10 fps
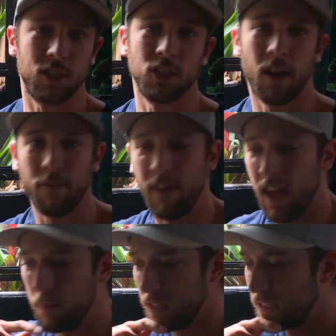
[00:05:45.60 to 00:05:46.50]
not a
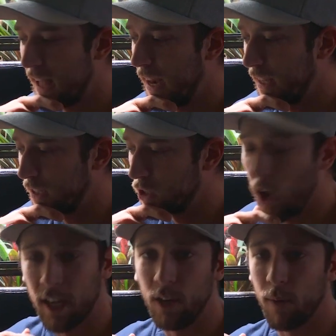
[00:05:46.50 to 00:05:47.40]
fan of me standing and
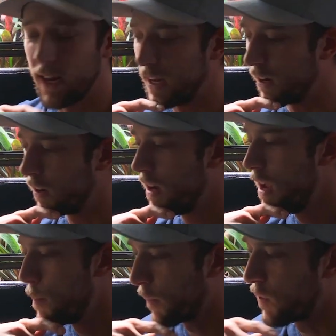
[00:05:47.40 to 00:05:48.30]
talking right here.
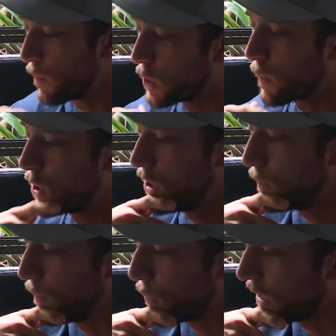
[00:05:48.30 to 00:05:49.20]
But for the most part, she's
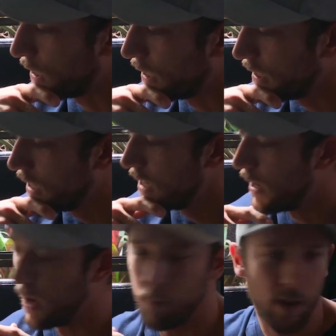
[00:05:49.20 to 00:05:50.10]
been pretty good.
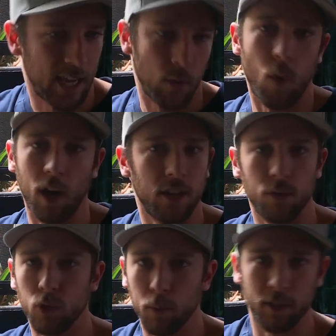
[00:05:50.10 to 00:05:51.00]
I can walk in the
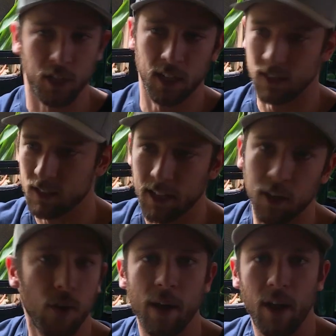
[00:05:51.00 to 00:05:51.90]
room and she doesn't
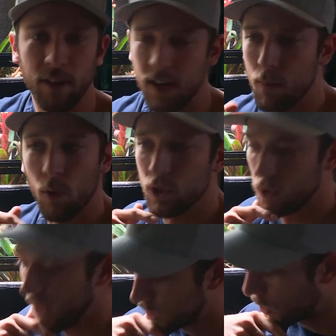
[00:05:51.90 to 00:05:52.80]
skitter around anymore. So
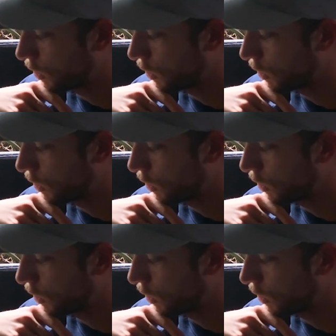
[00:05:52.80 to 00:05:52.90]
that's all